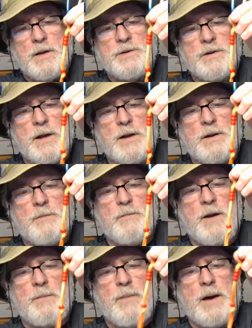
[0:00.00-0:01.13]
I slide
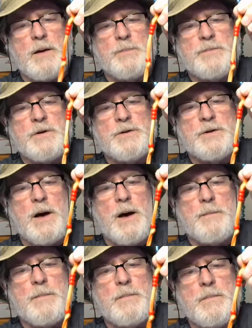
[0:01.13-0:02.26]
them right back up to the top.